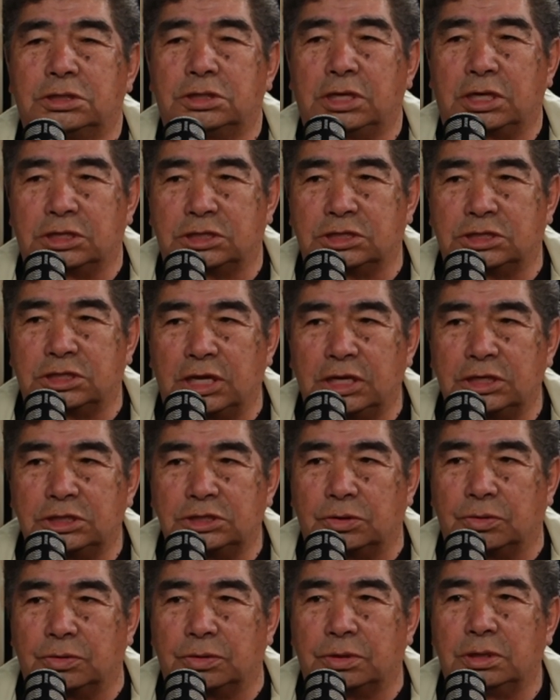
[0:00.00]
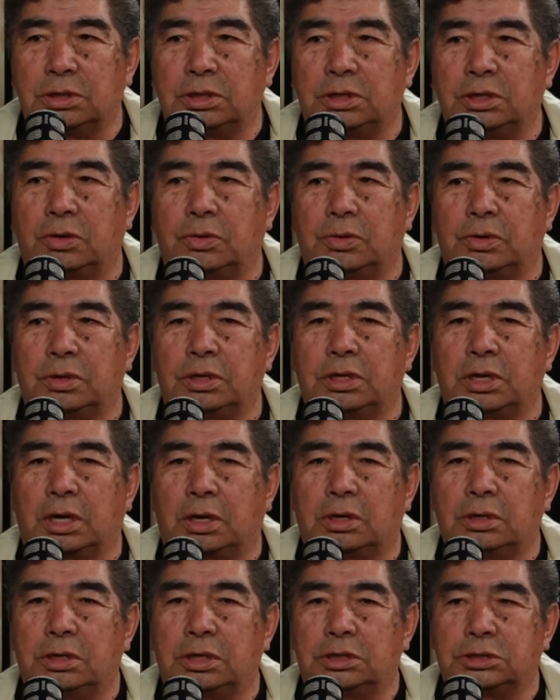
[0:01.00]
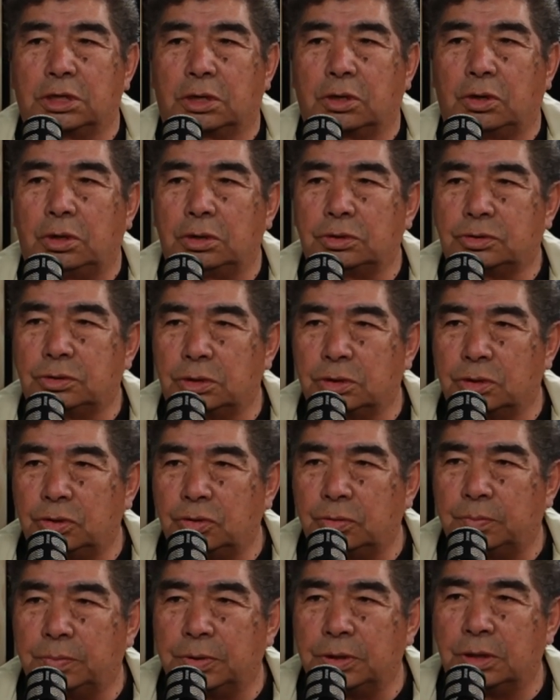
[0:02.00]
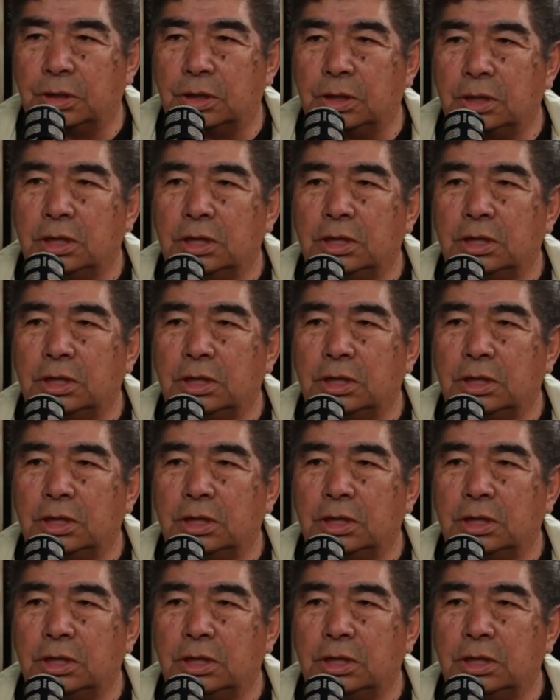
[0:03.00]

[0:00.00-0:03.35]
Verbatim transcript: that stands out. You know, the, there's a cultural group here.